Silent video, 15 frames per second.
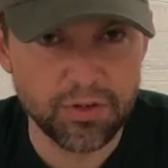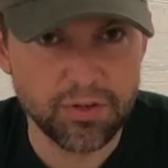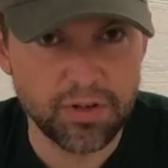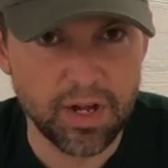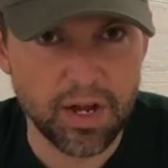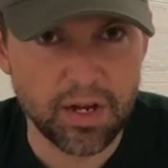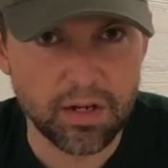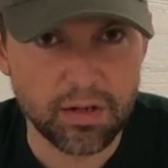your
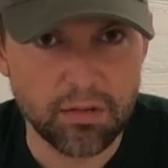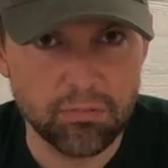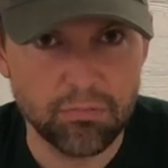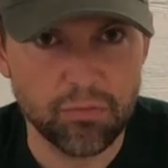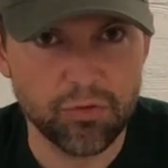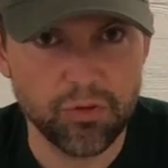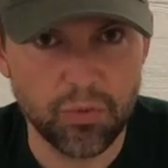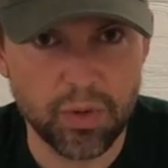deck.
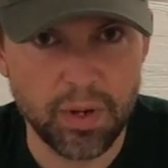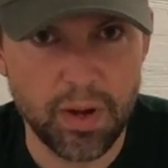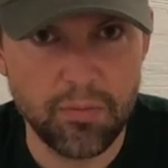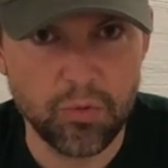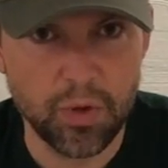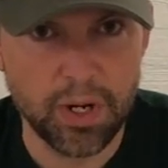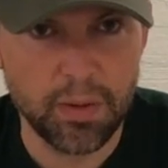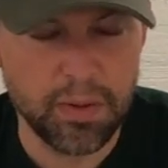So what
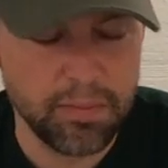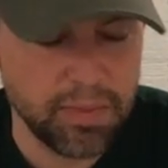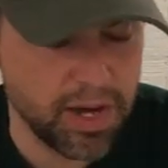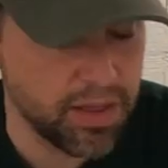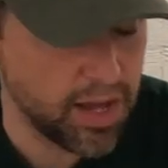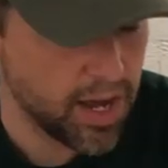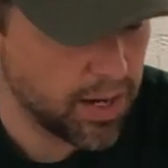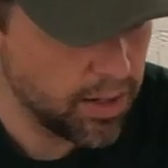do I mean by
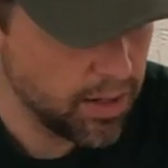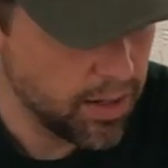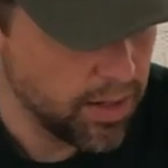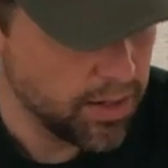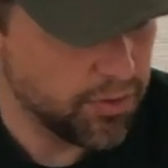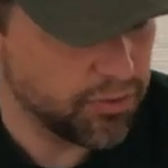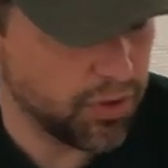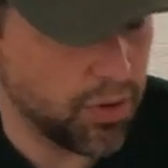that?
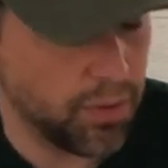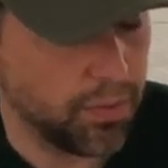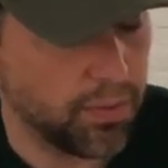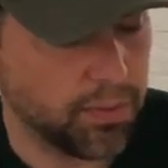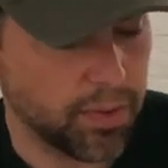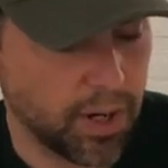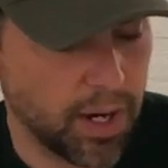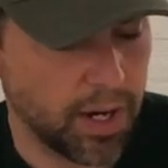So
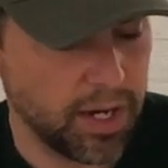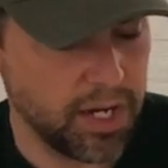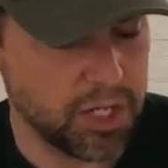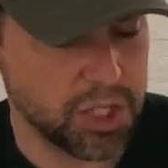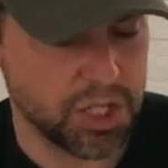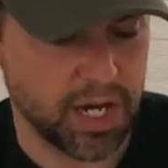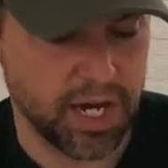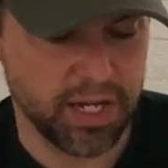
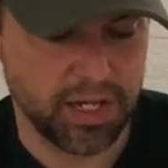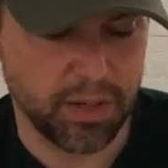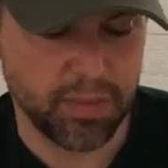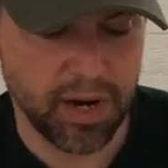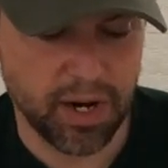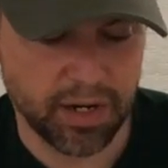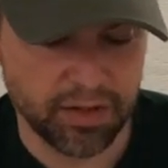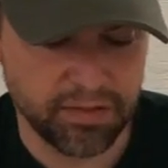each side, the
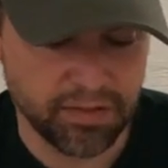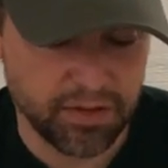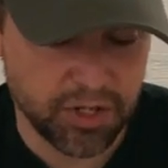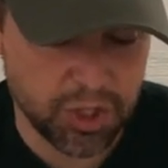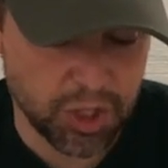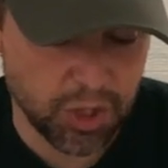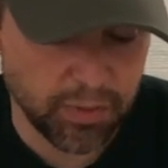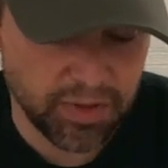Americans and the
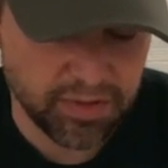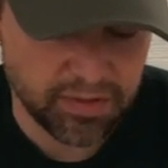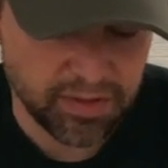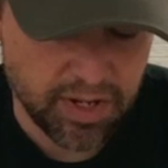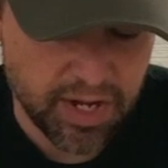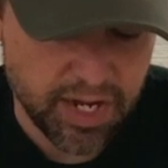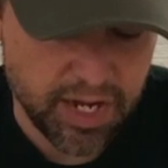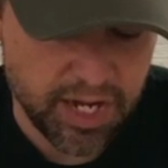Germans,
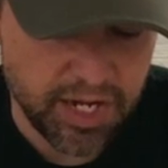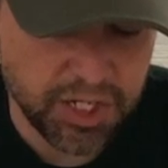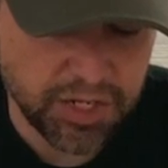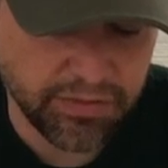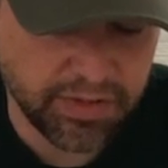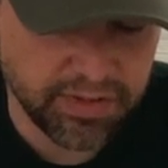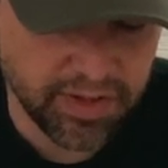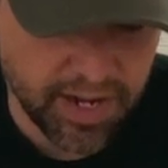each
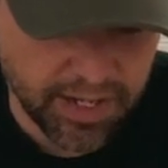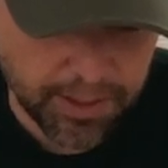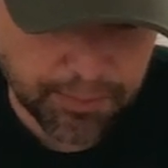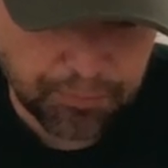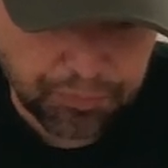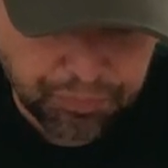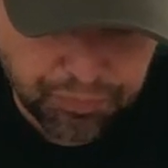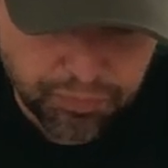have a
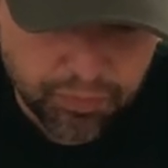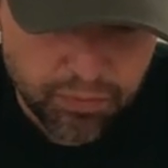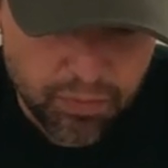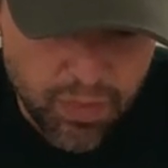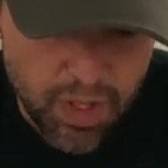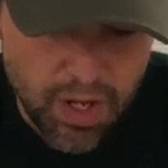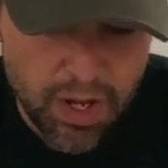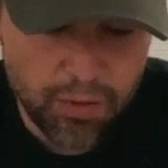deck.
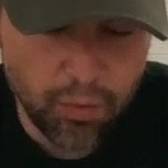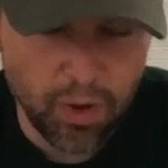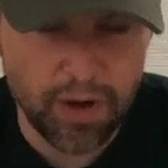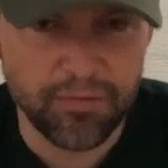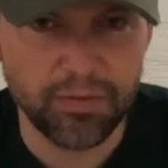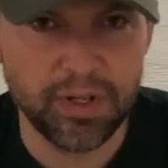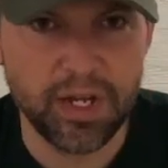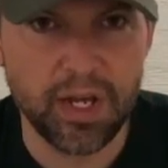It
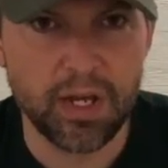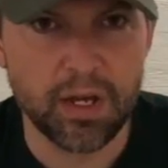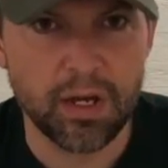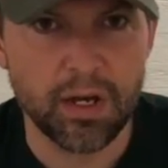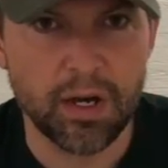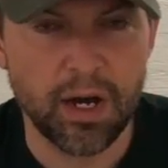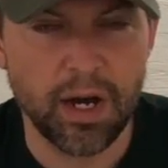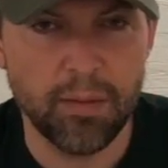roughly
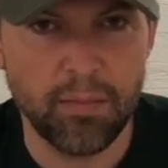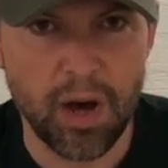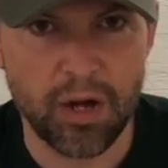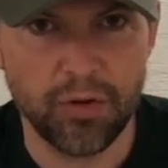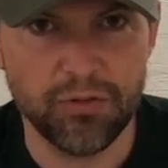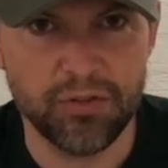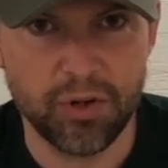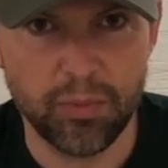
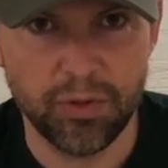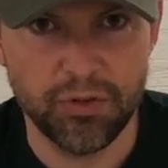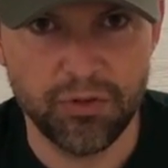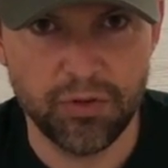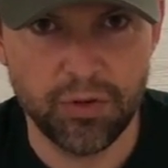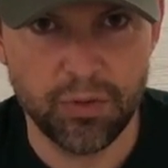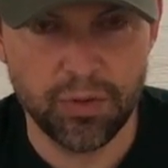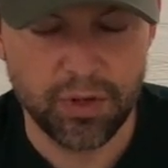models their
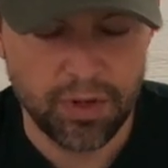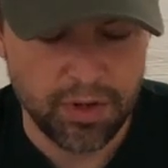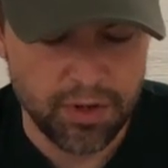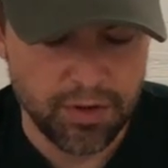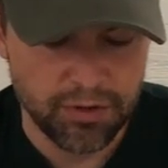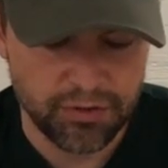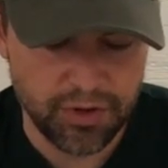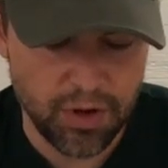platoon.
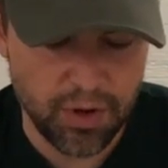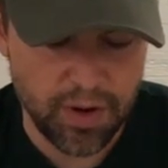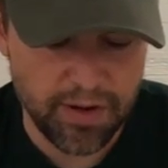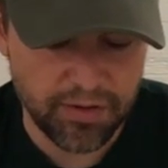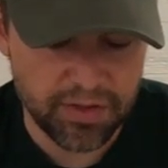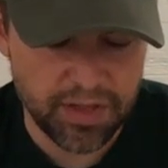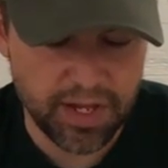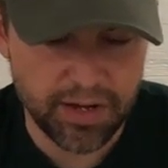So
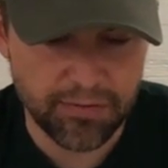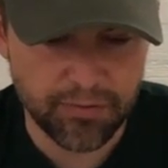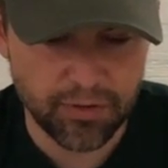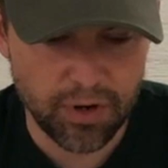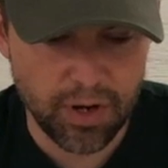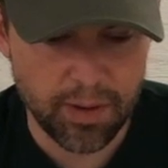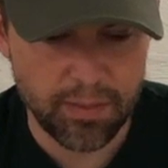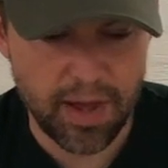everything
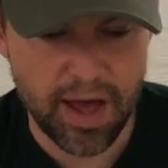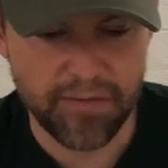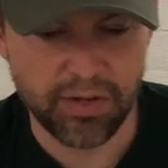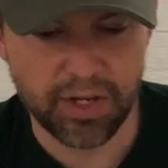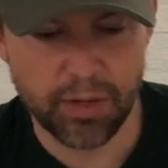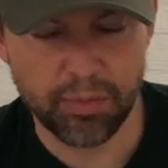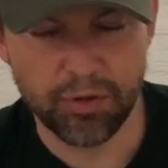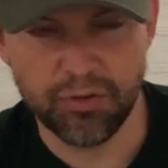from
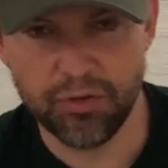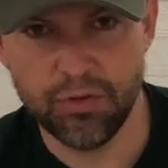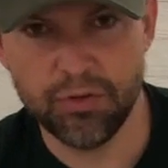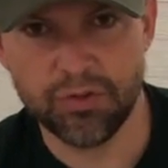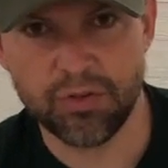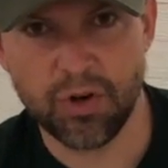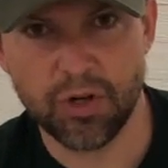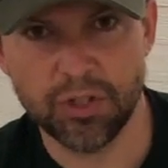having a platoon
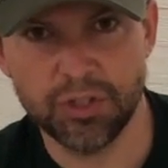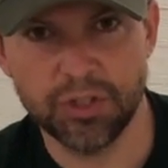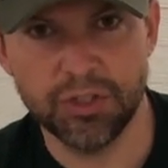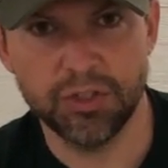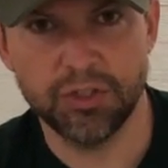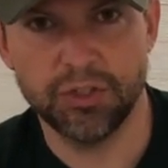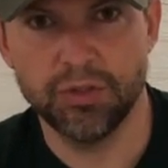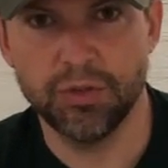
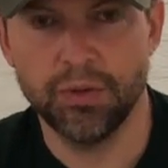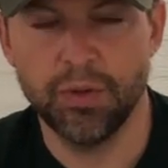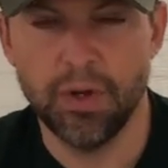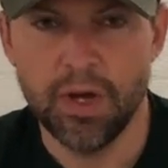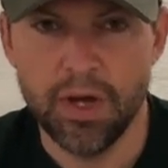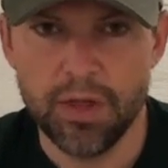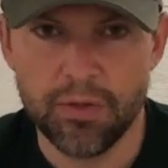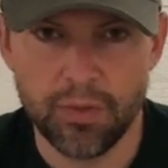sergeant to
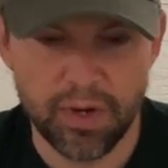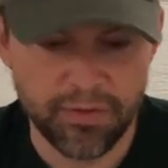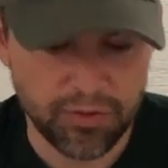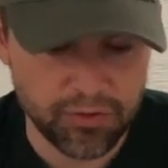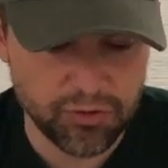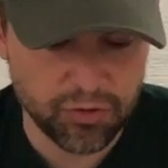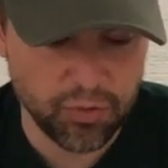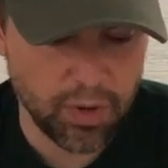3
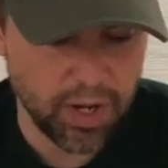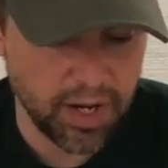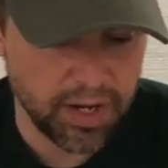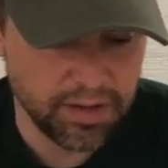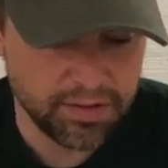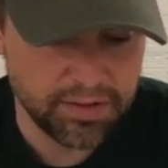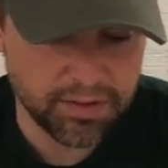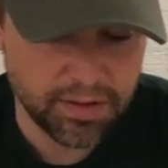different
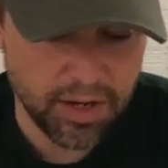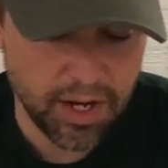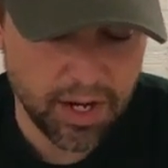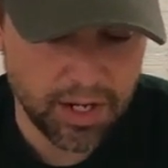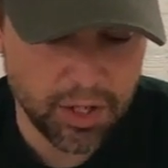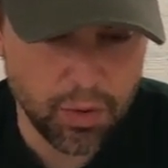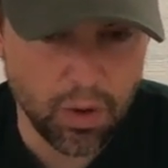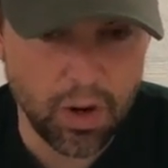squads.
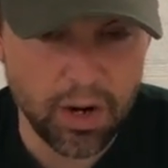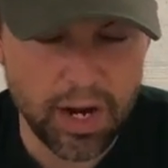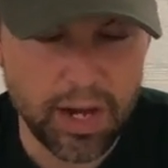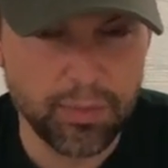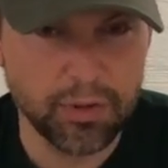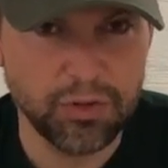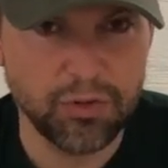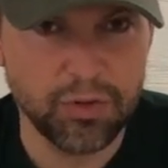You are
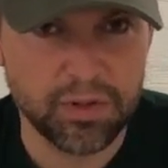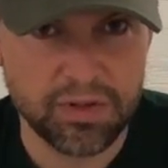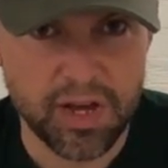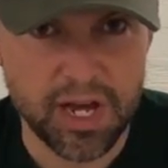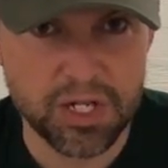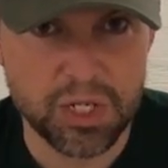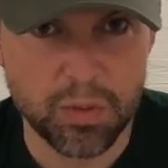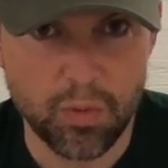able to
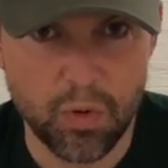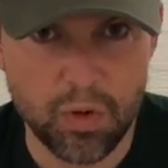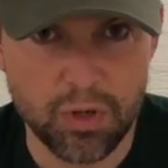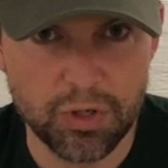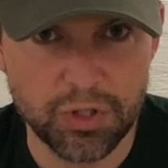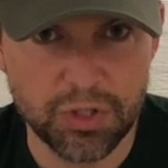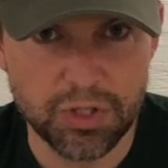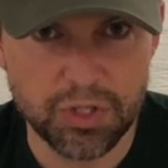attach a
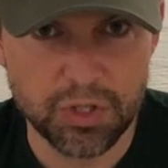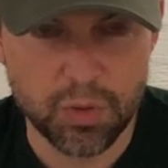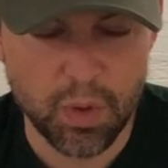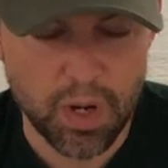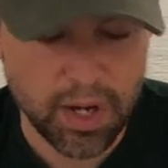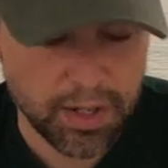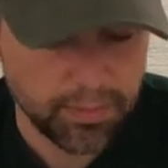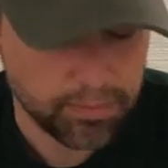mortar to the
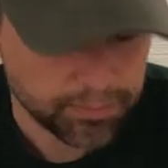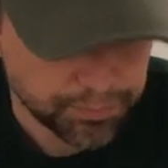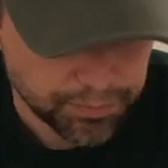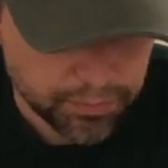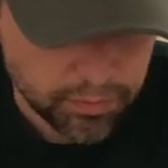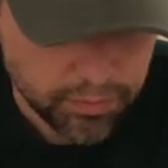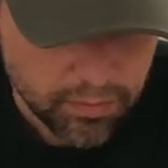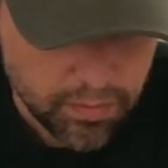squad,
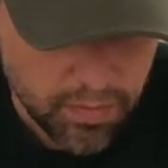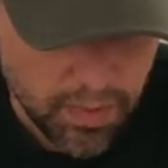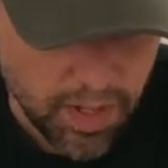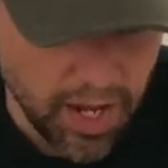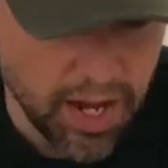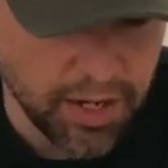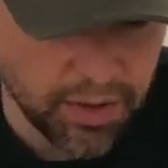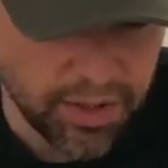
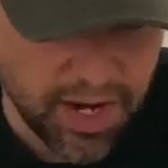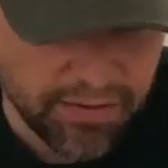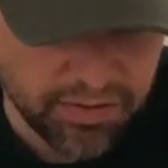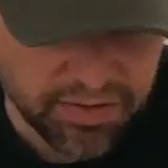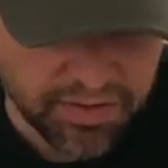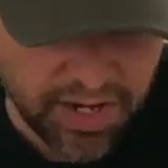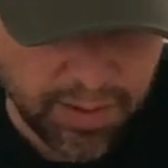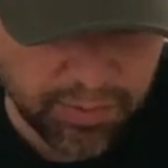and you can have a
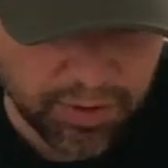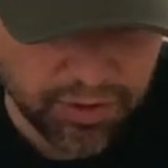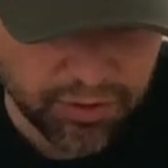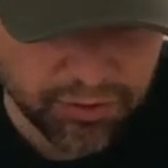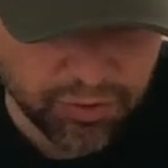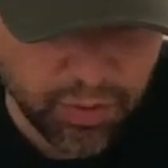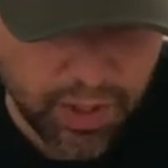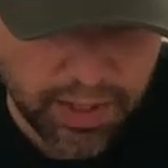sniper in your
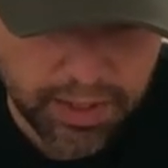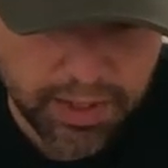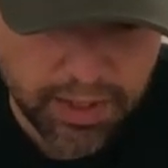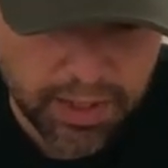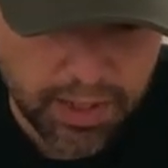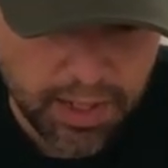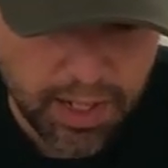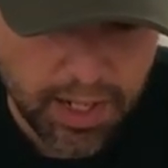squad.
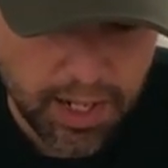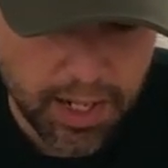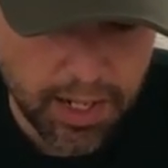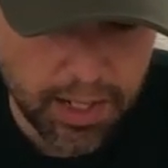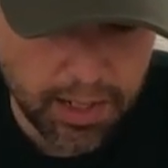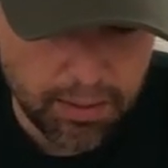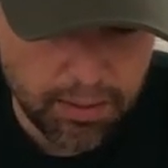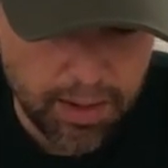
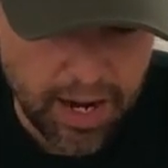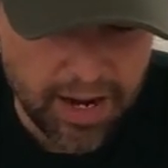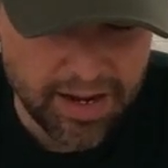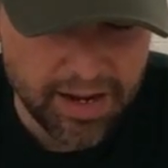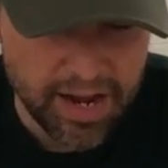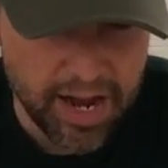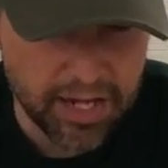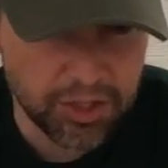
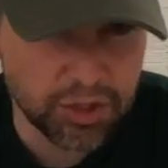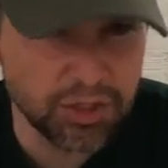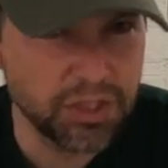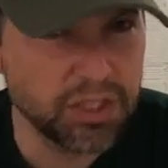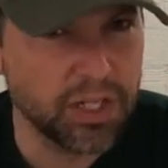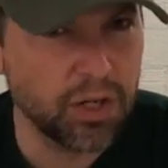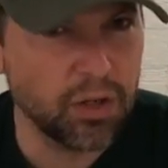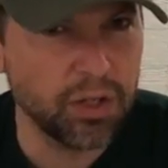I actually
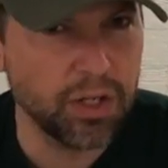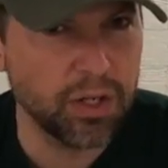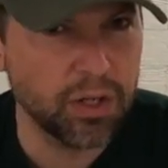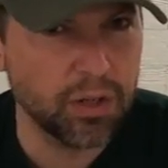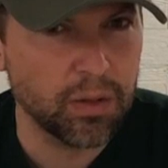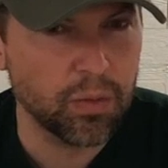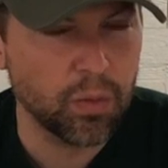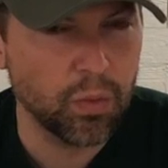said
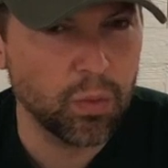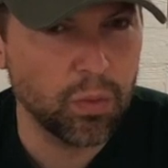earlier,